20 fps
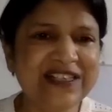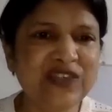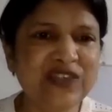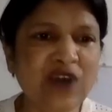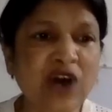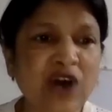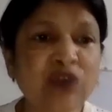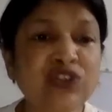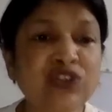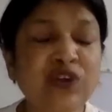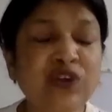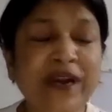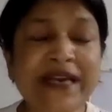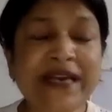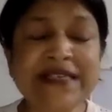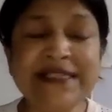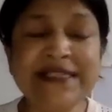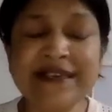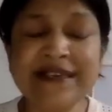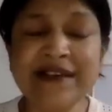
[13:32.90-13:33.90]
So how's your
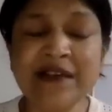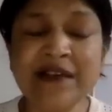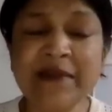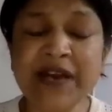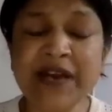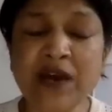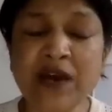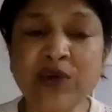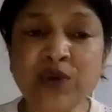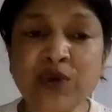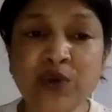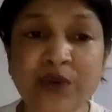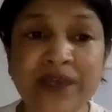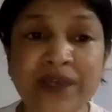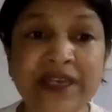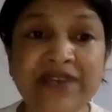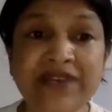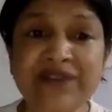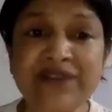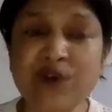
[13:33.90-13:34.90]
Instagram account
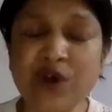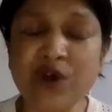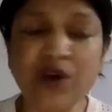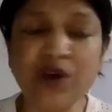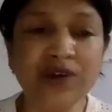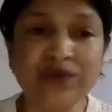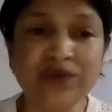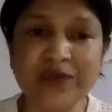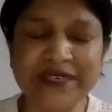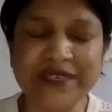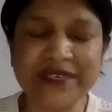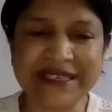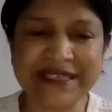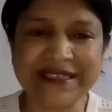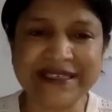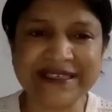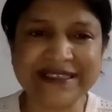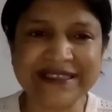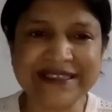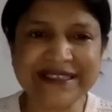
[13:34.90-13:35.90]
doing if you are not
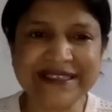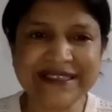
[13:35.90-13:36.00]
working?